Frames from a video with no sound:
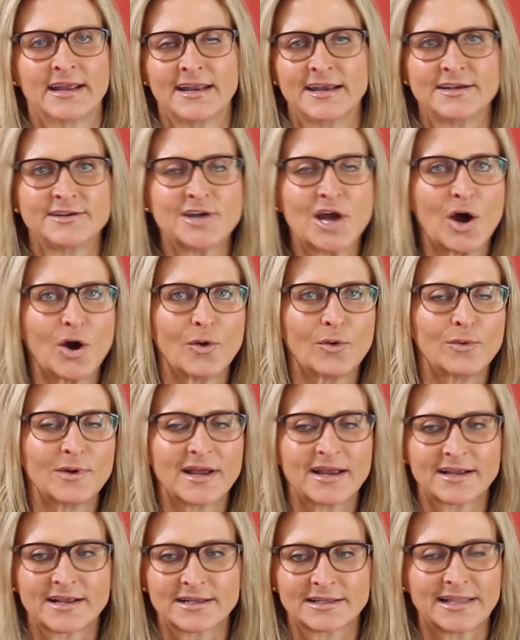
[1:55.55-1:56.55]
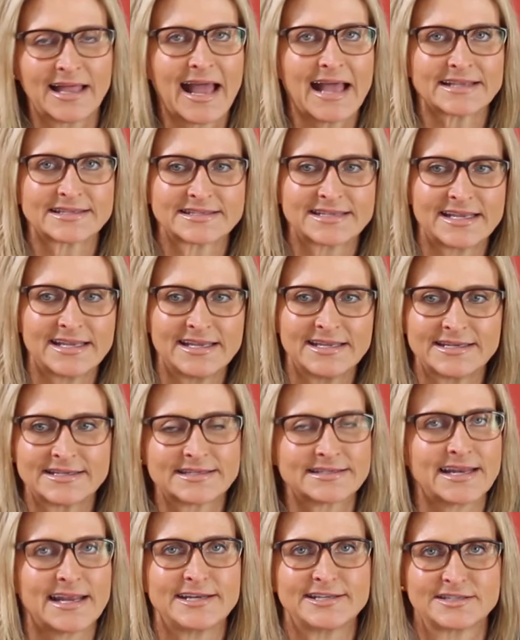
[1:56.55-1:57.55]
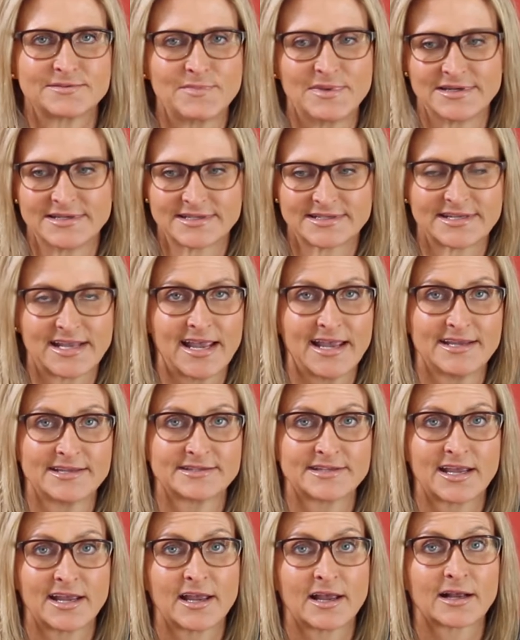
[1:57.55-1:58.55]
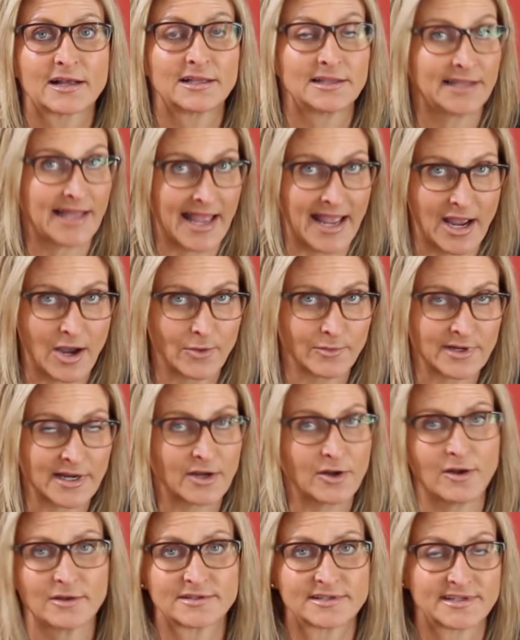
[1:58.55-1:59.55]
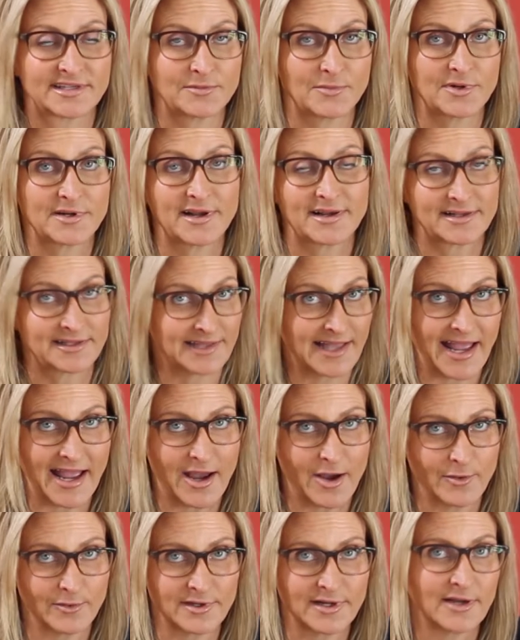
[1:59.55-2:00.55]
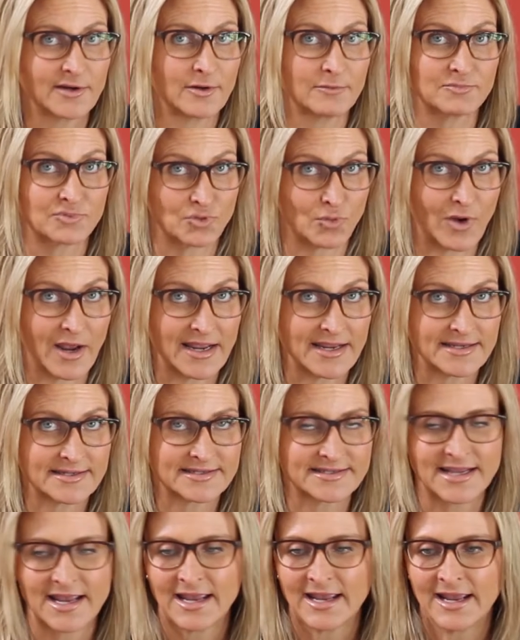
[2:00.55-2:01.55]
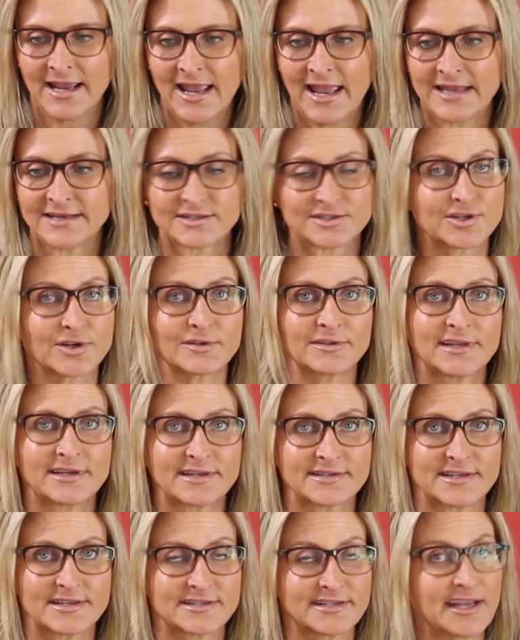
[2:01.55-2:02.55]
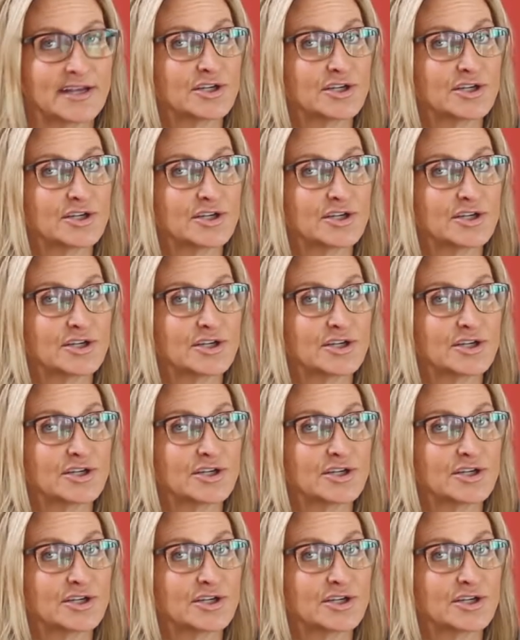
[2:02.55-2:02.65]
No classy statesman says clown. It calls someone a clown twice, and certainly doesn't say